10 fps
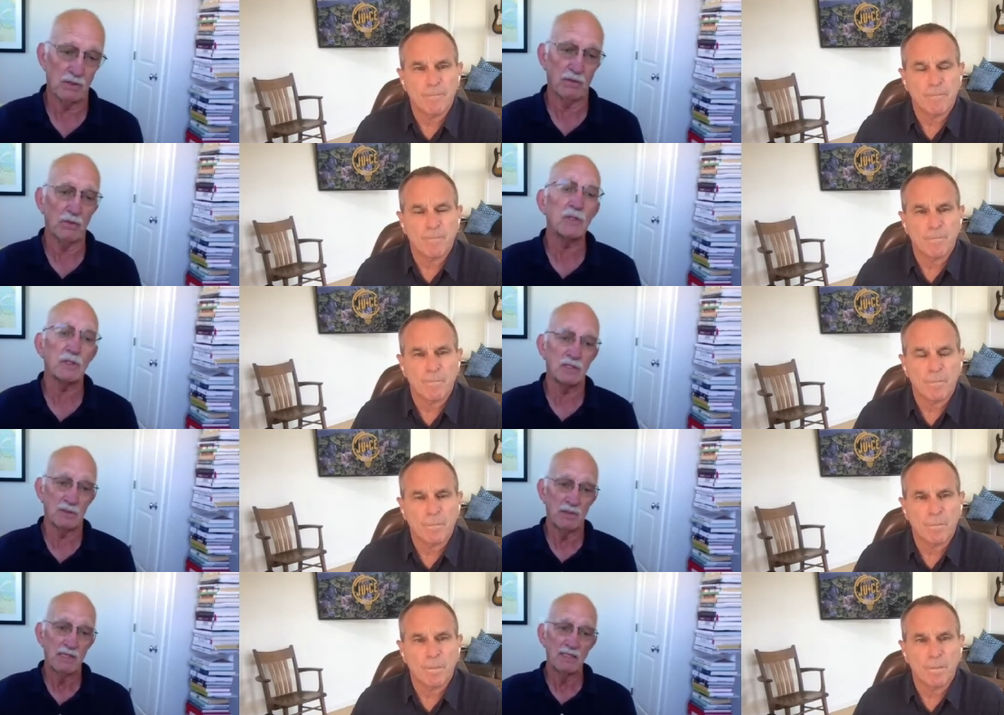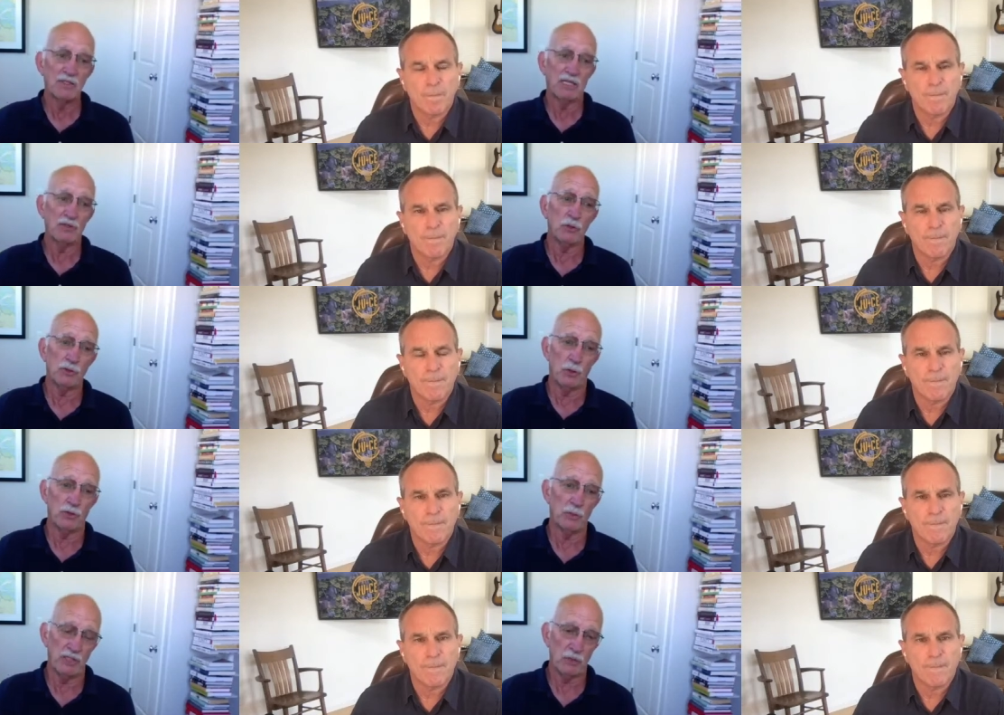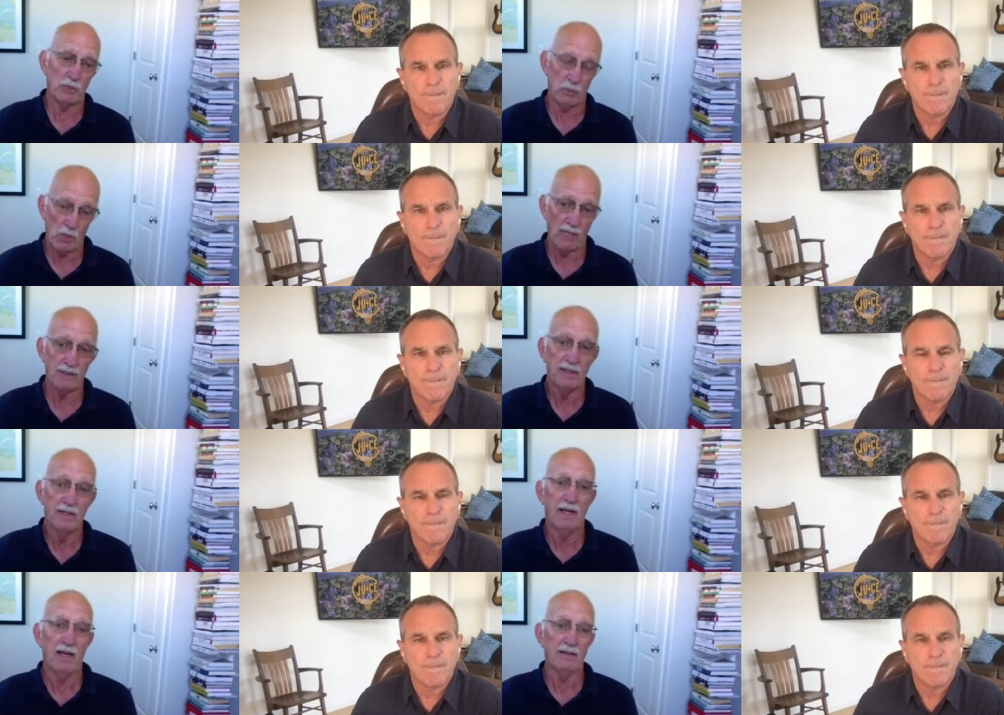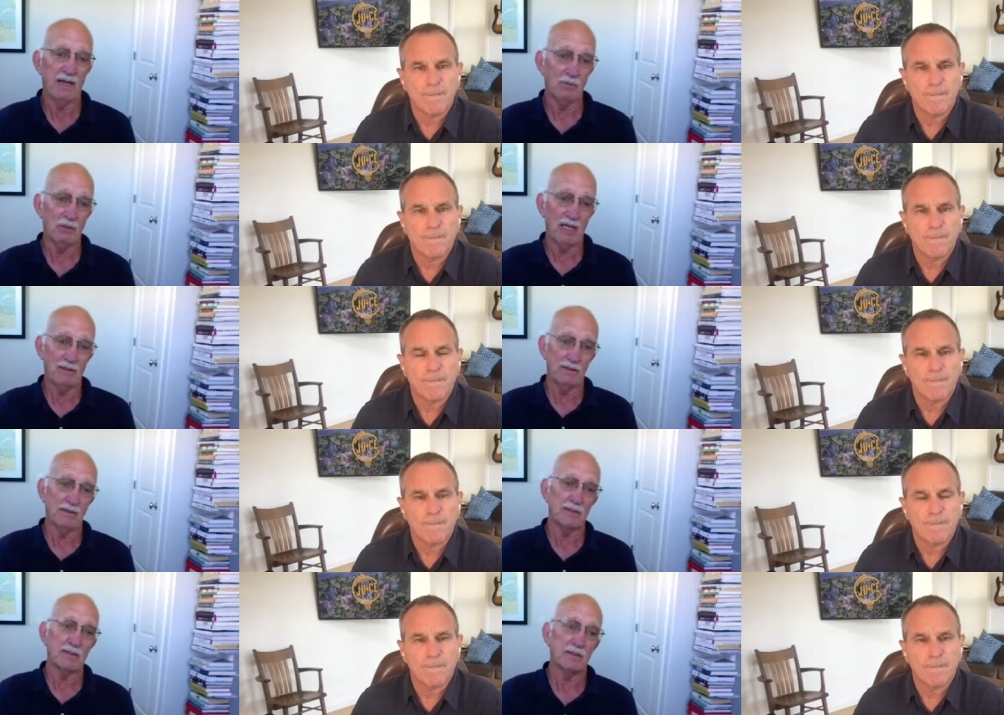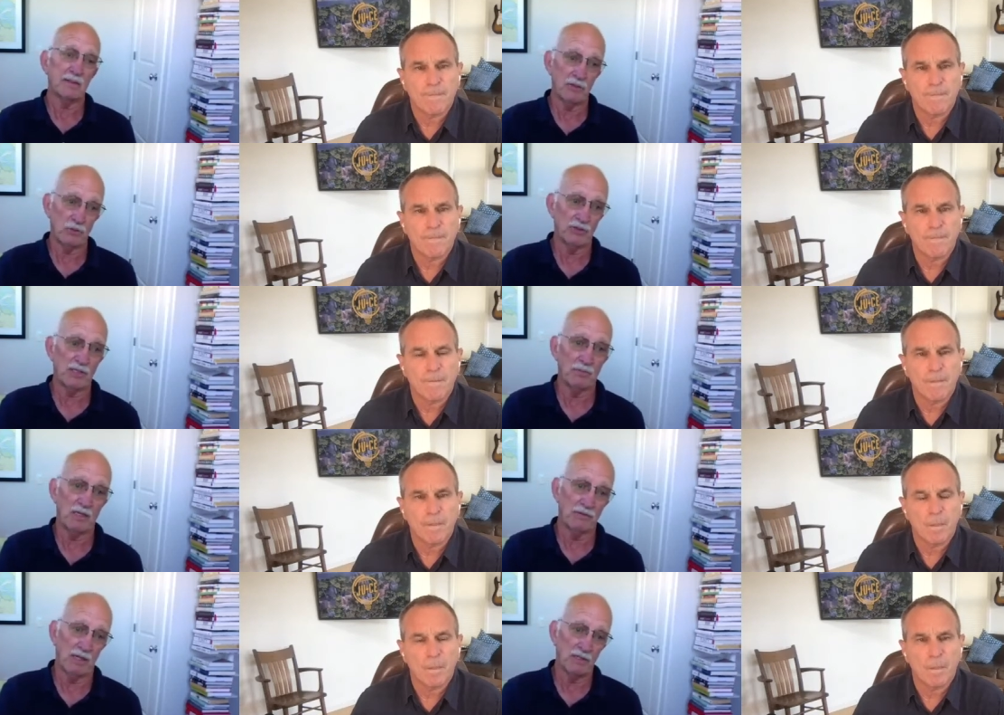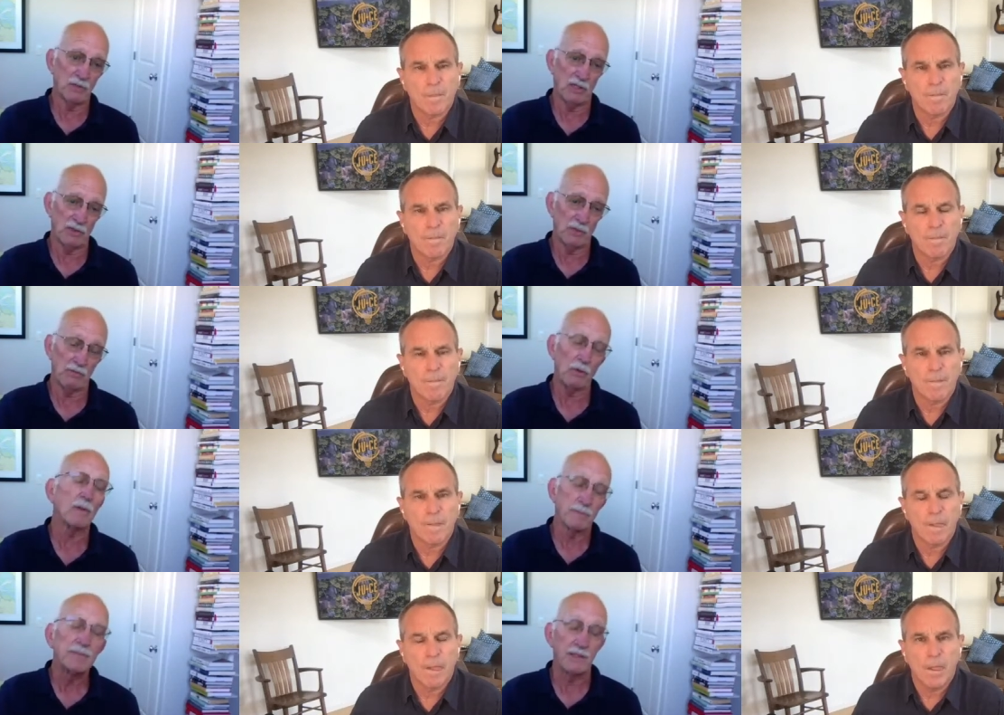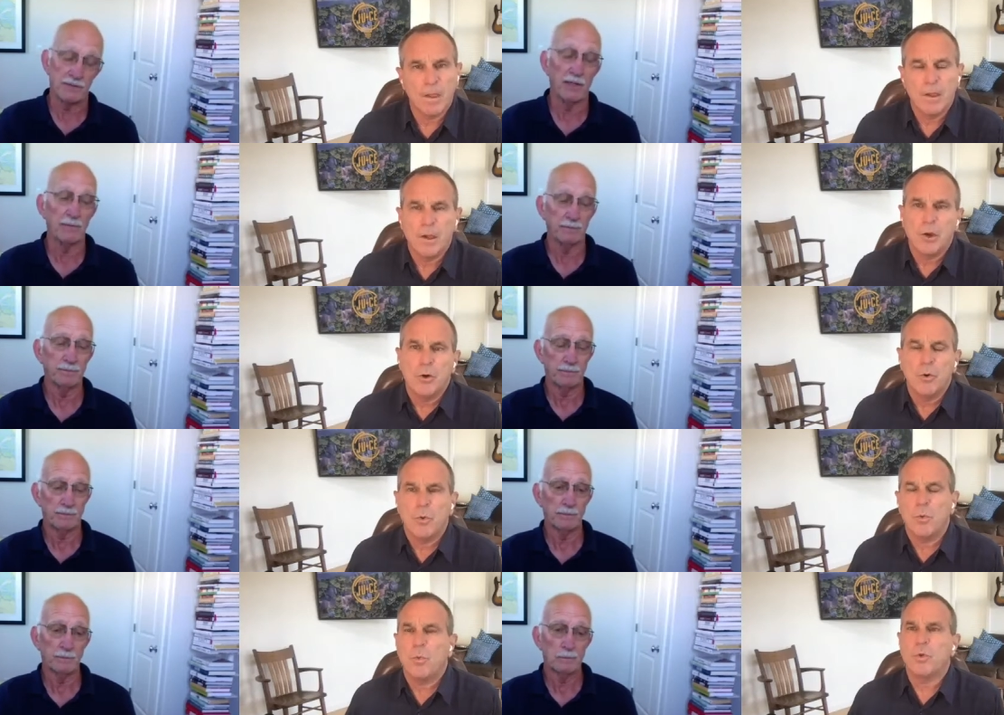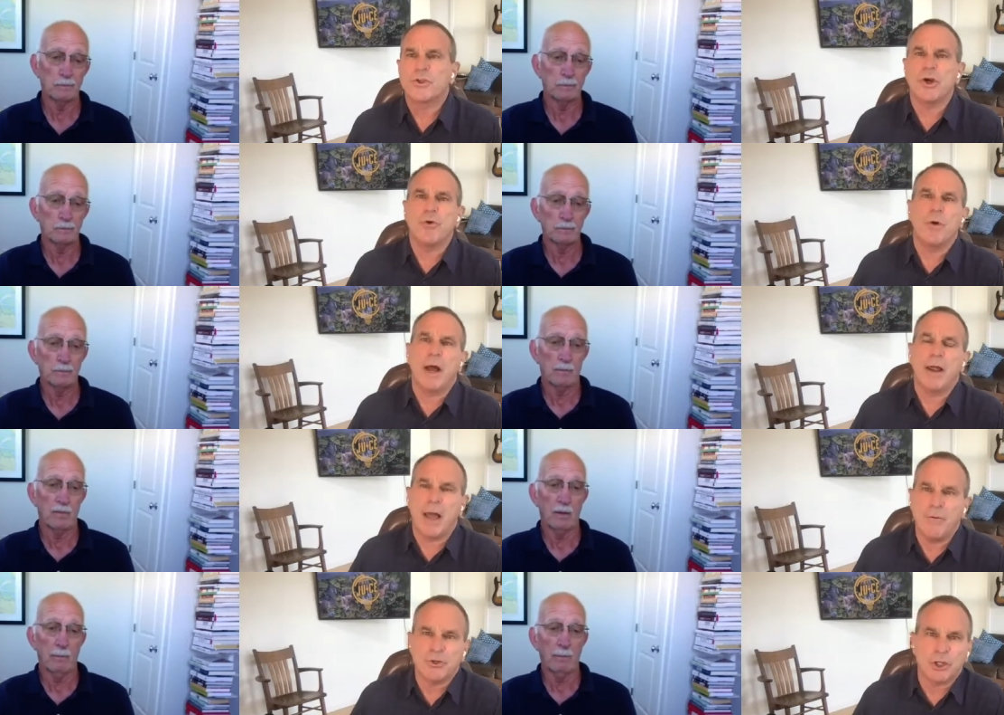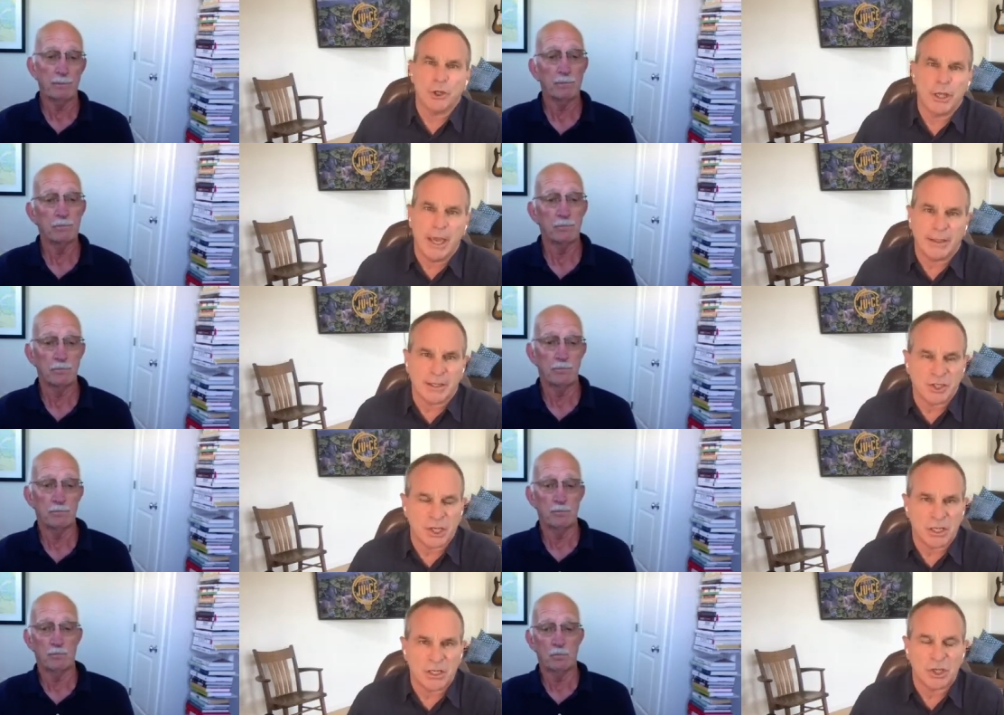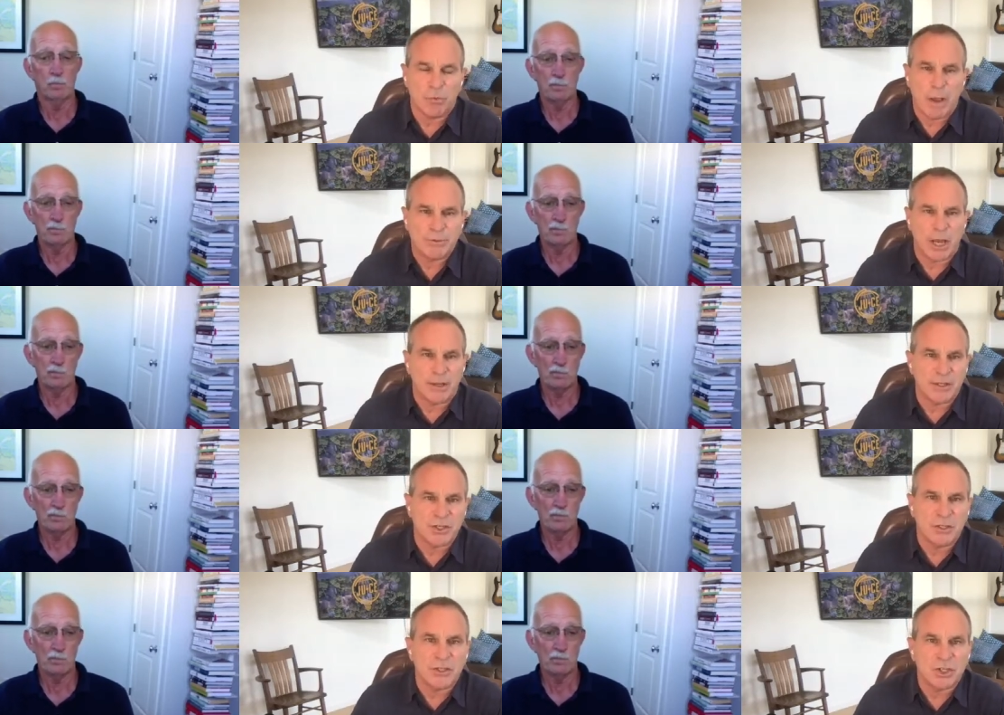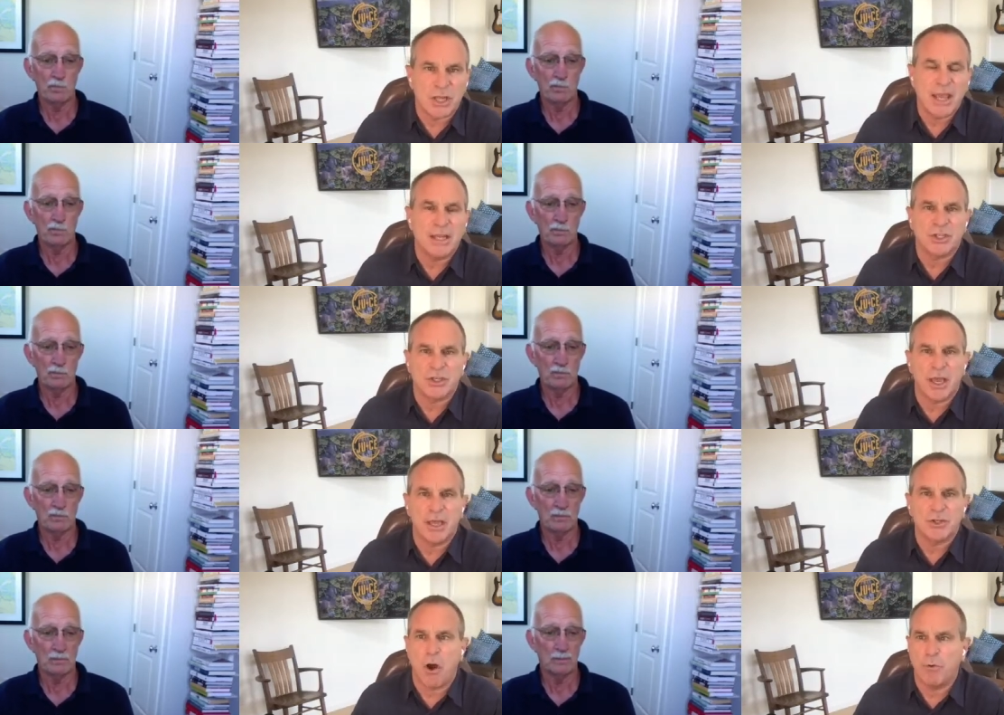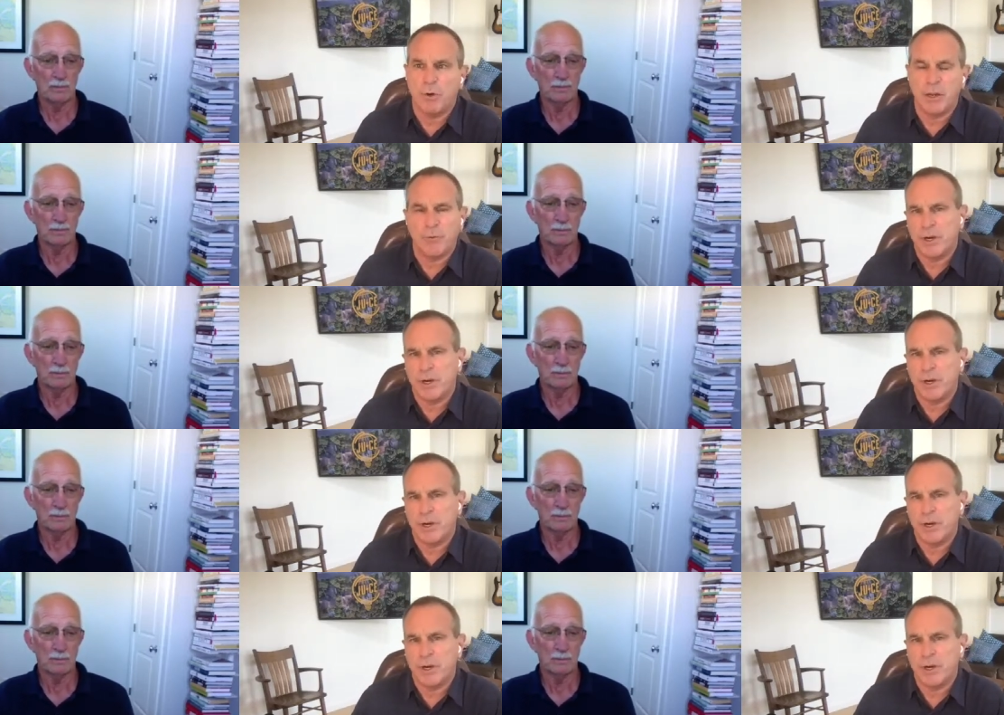Speaker 1: those are scheduled to go in 2021, and Diablo Canyon is scheduled to come offline in 2024.
Speaker 2: That's right. Well, so I was looking at the CEC website. The state has already